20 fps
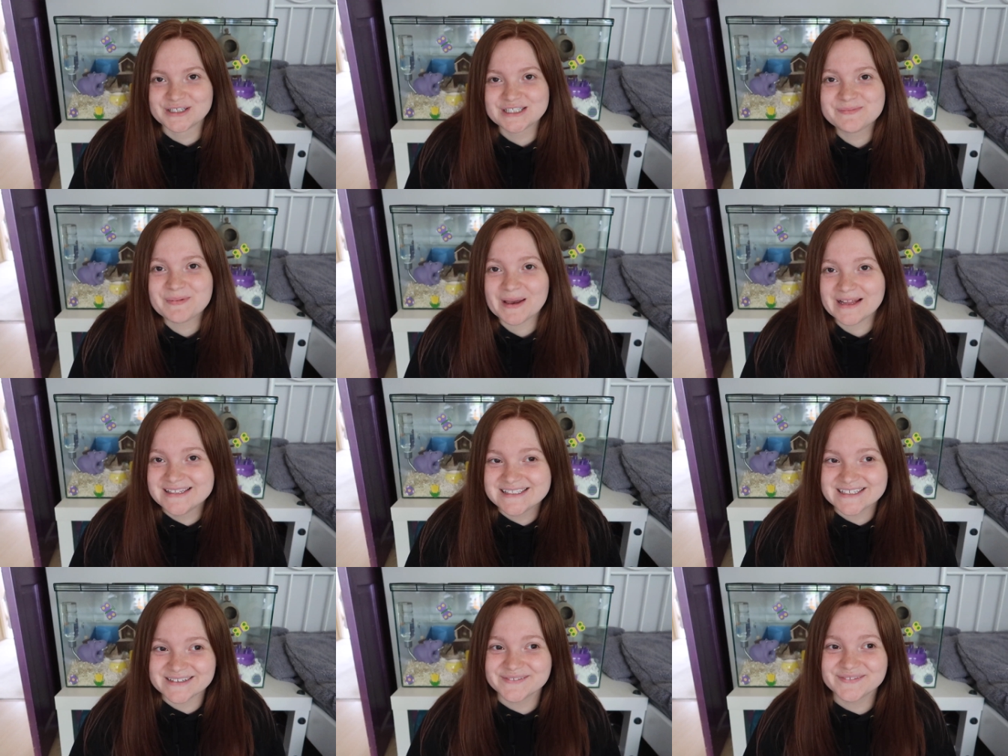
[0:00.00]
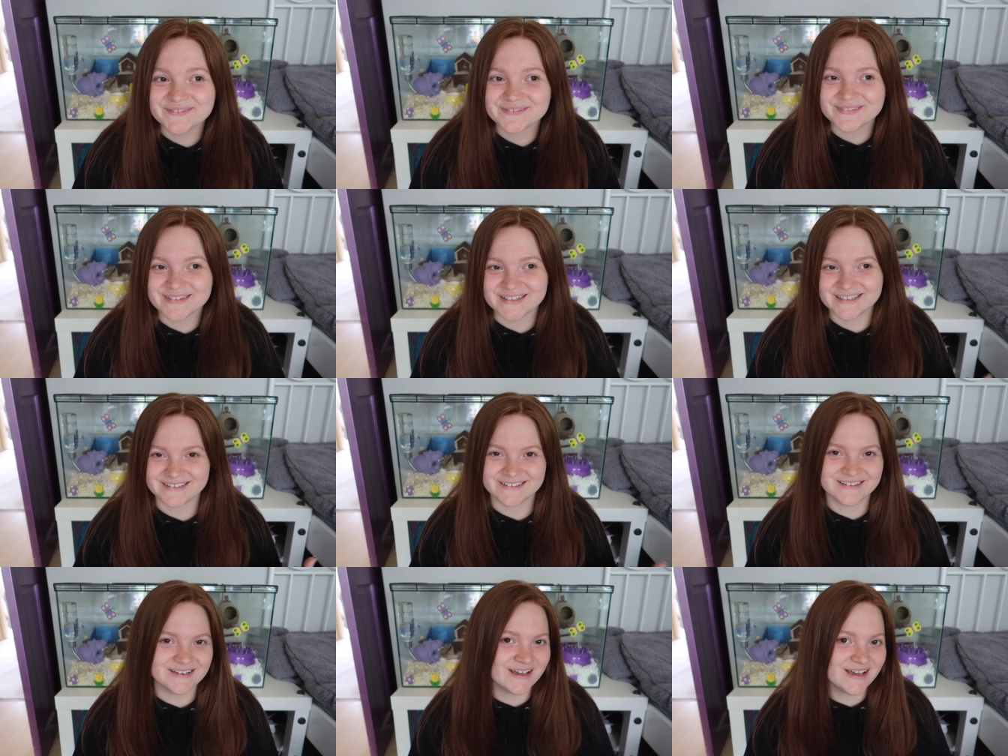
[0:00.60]
expensive
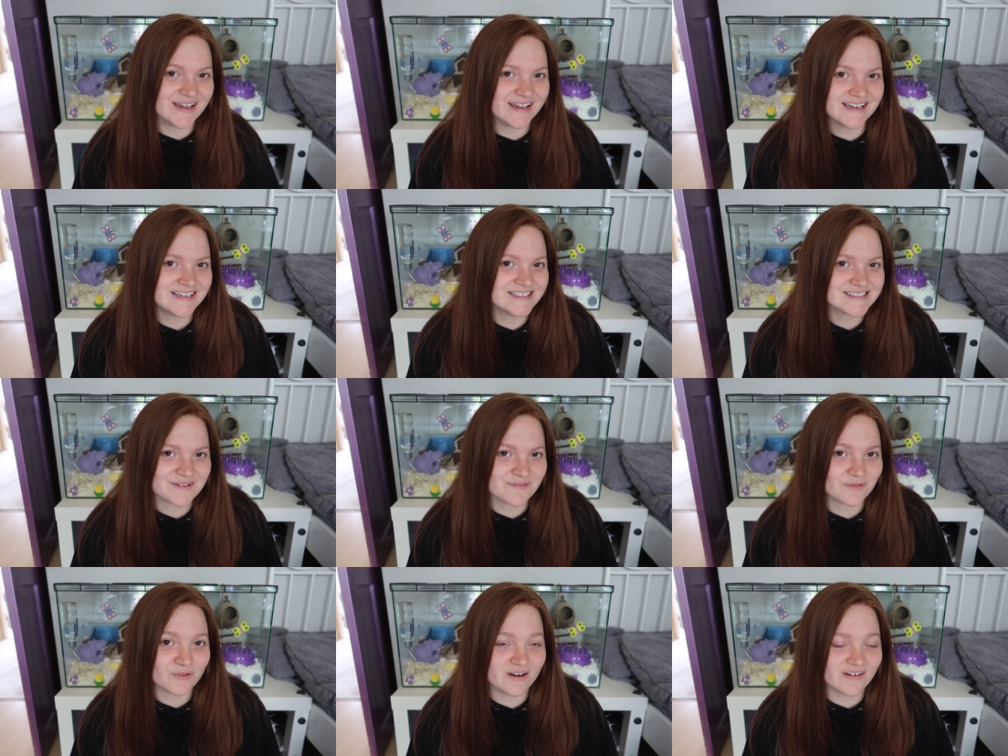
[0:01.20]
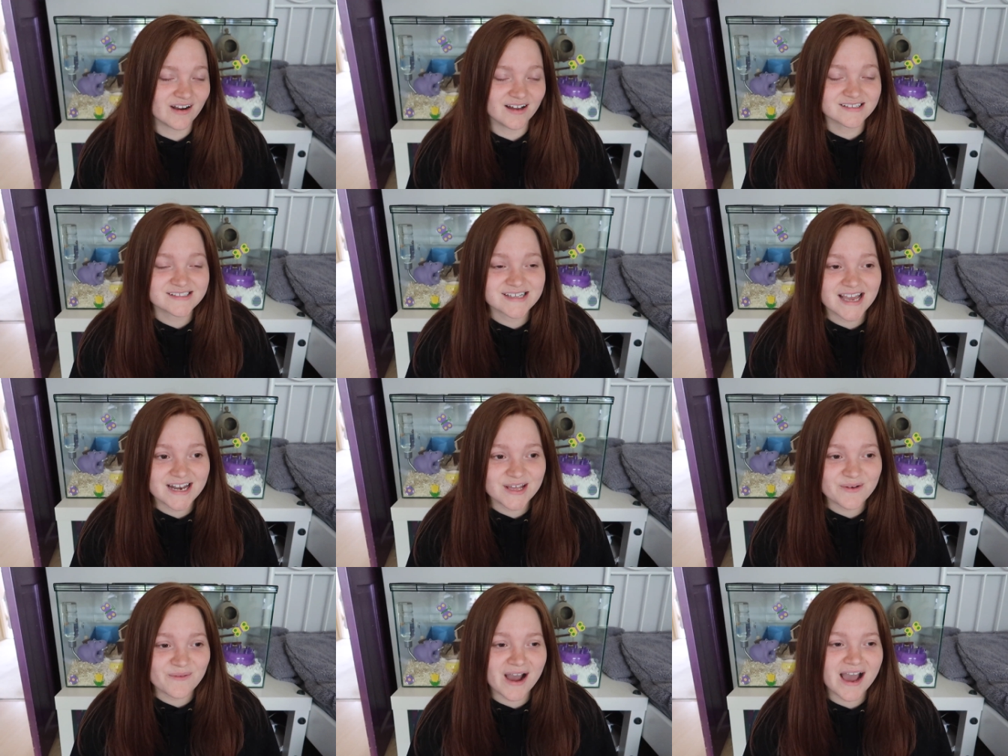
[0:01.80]
than it is everywhere else
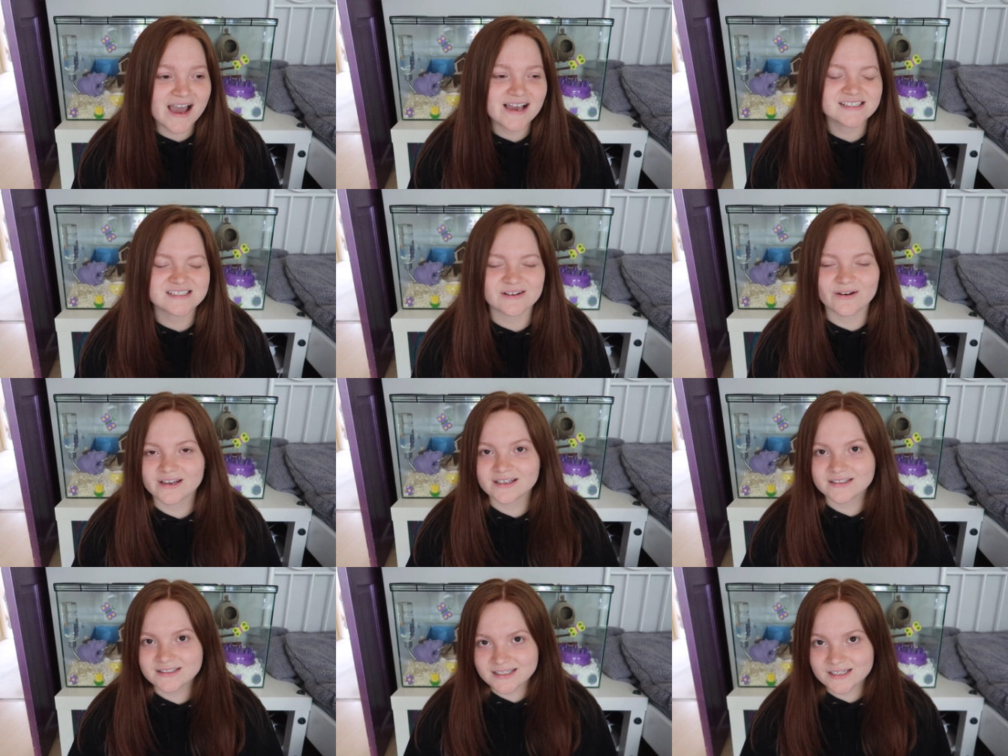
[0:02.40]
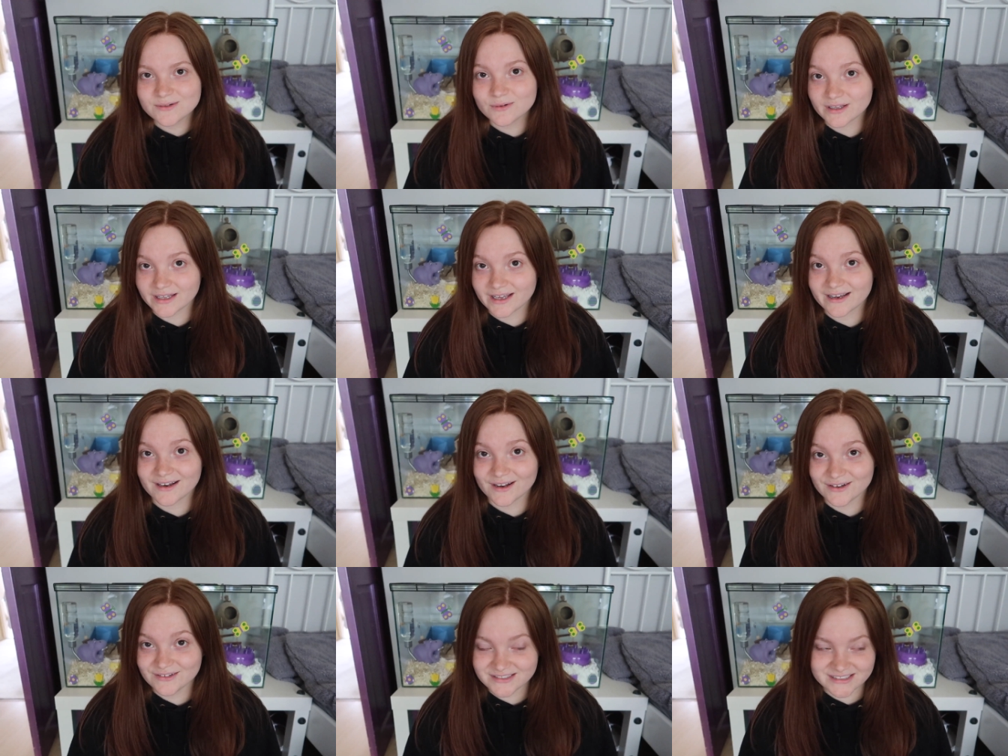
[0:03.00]
anyway, so I can see why
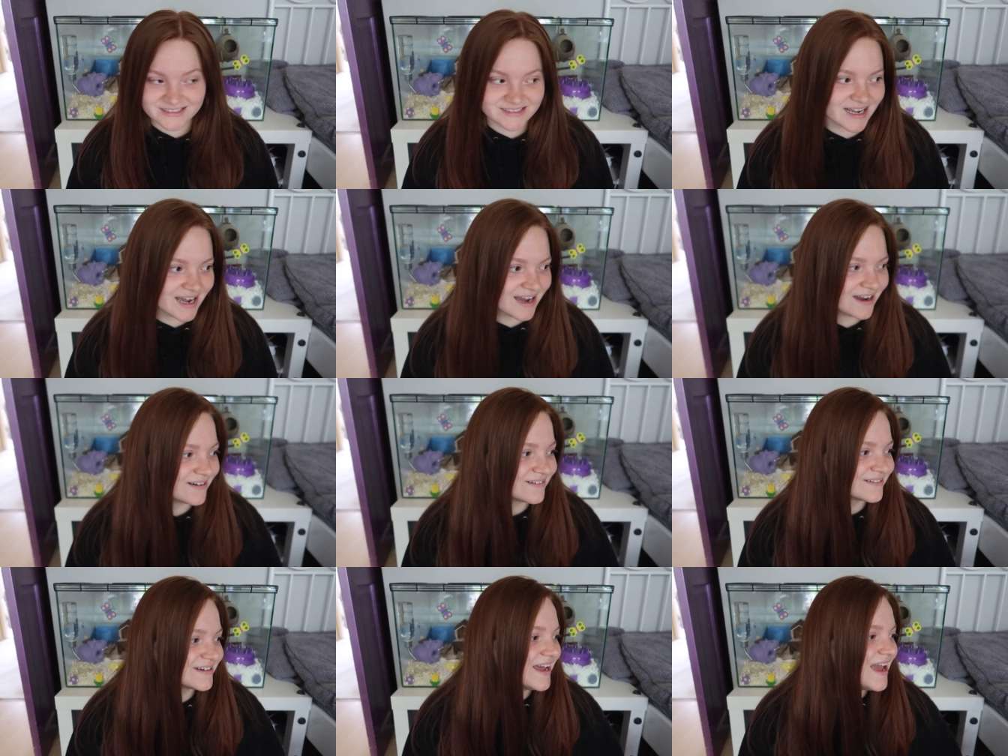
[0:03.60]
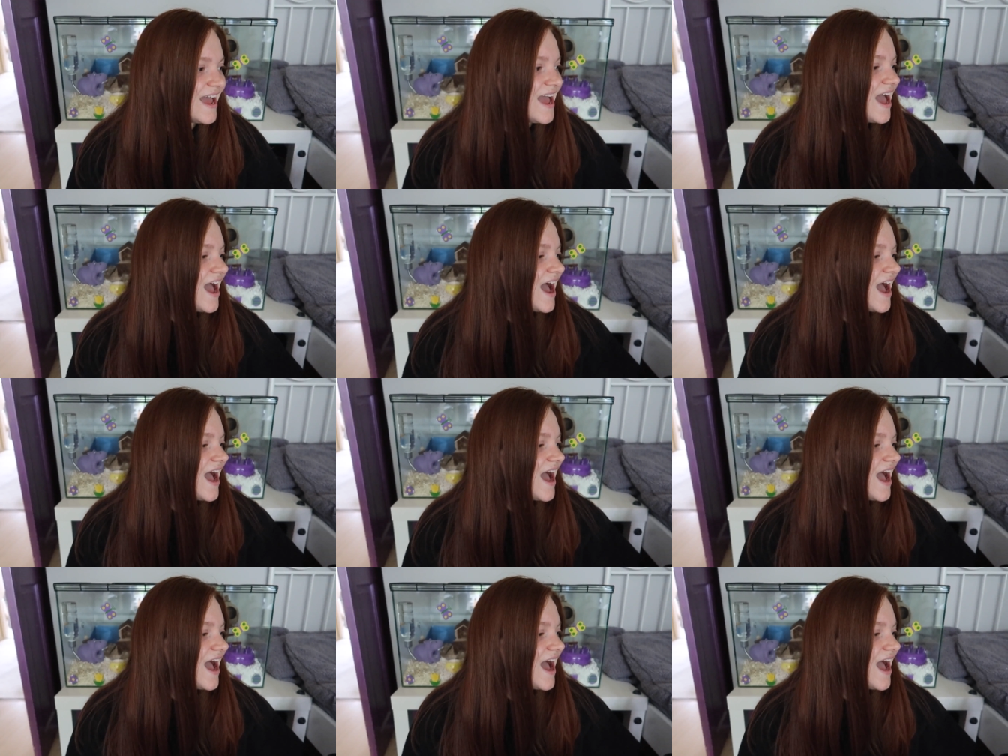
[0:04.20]
they're closing down.